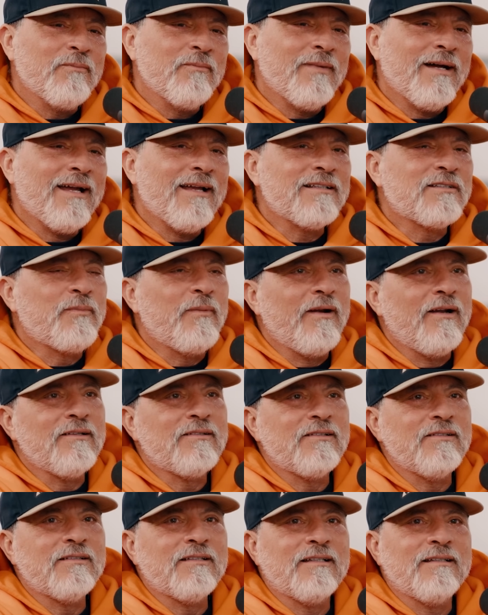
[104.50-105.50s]
my
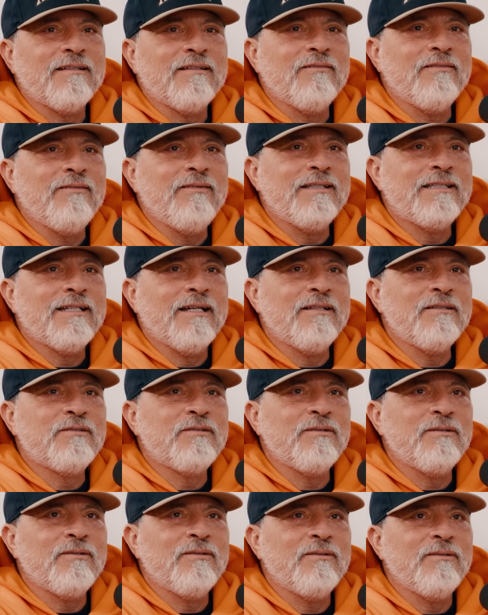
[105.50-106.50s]
experience is that we tend
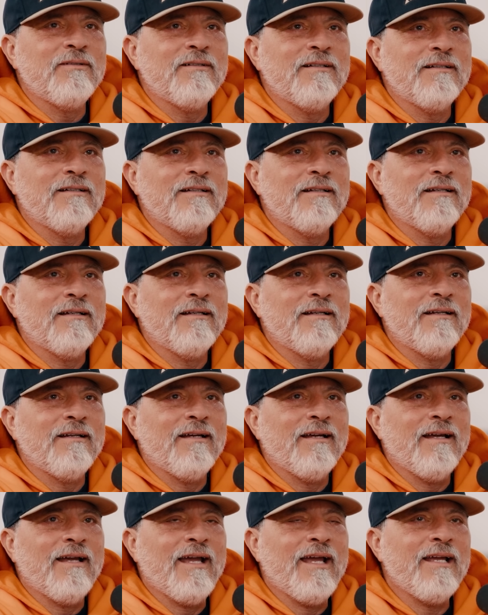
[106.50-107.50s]
to
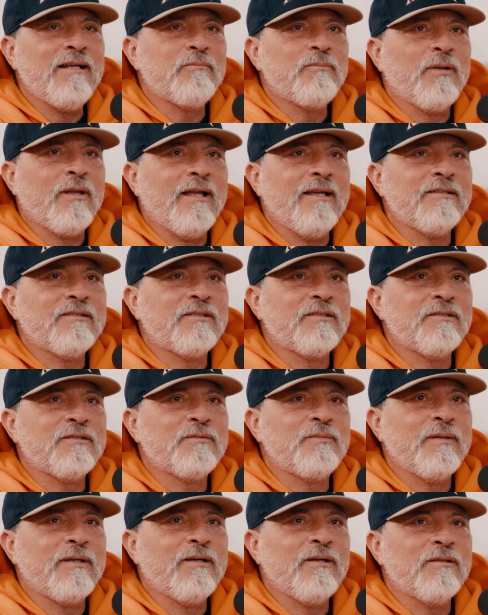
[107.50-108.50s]
hate places
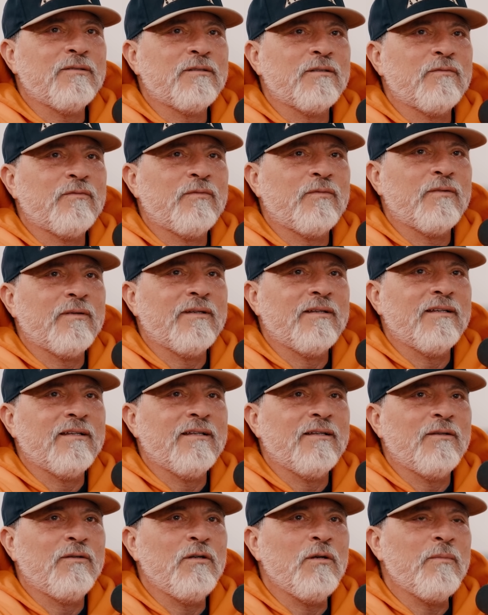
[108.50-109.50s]
because of
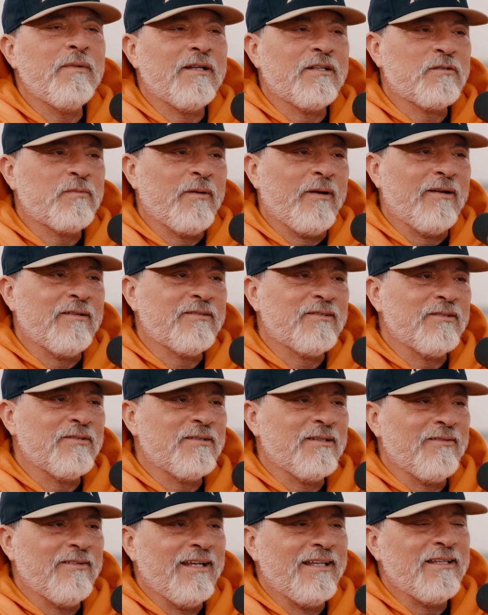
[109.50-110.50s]
human experiences,
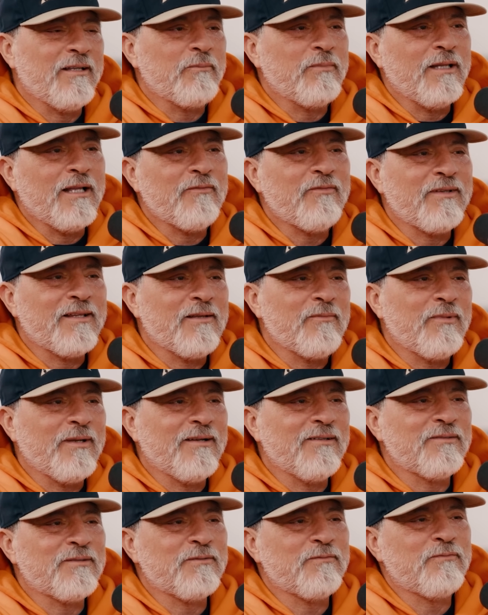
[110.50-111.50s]
and we end up loving them
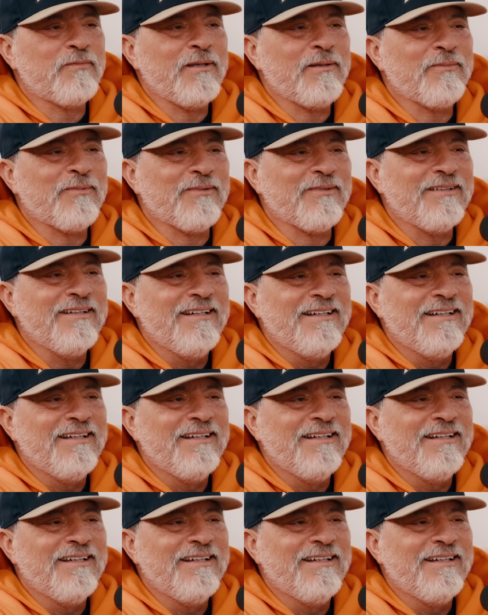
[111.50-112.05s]
because of people.